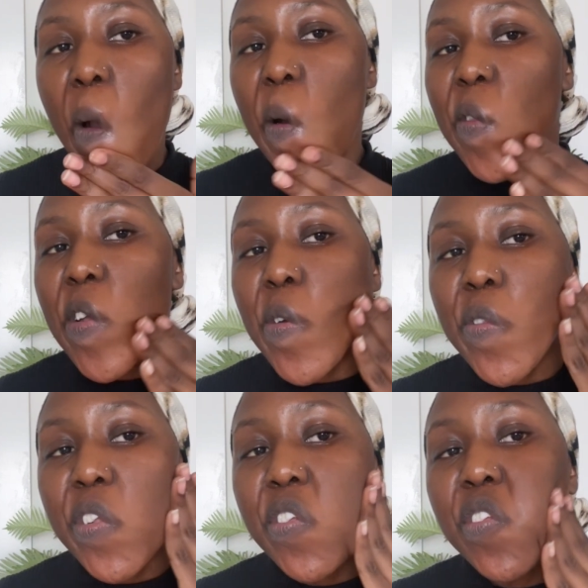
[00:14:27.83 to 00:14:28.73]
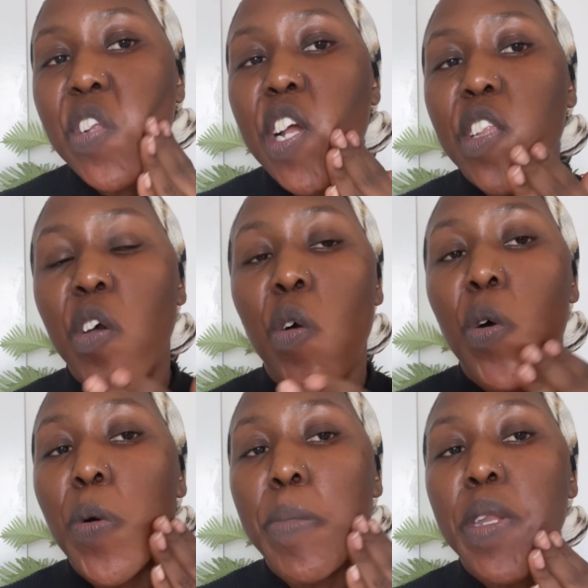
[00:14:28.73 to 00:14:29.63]
because I know this is like the
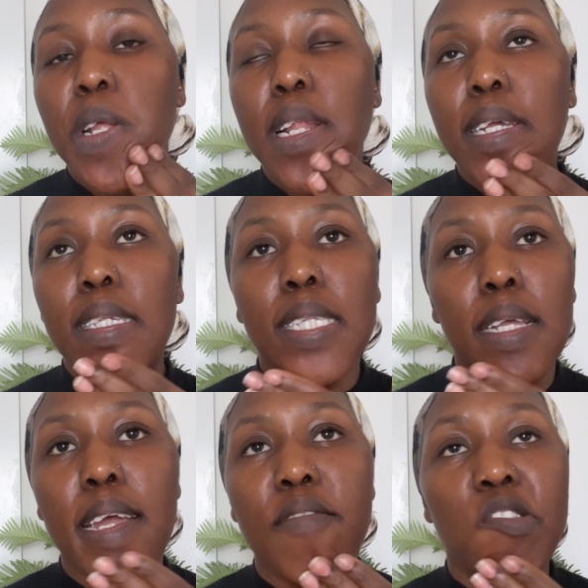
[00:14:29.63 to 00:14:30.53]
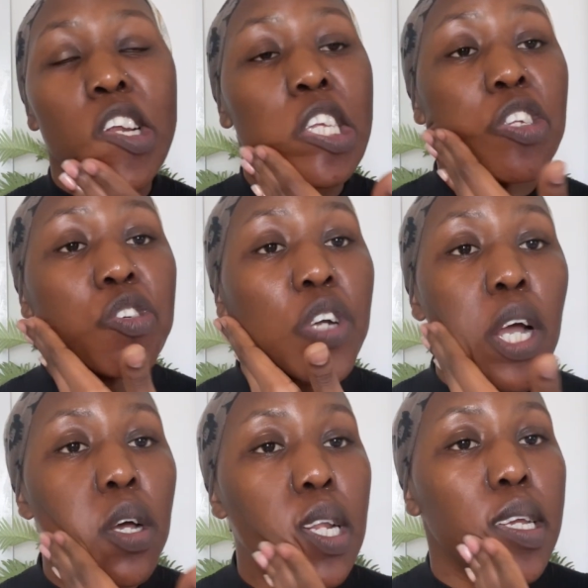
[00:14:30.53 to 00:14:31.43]
whole Middle East everyone is
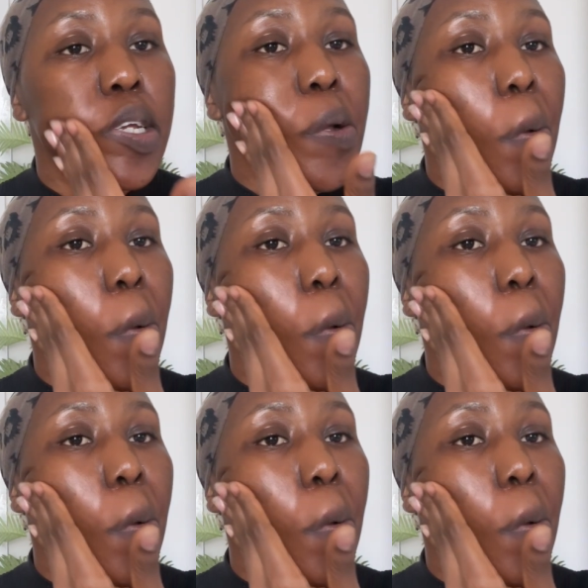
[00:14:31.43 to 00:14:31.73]
struggling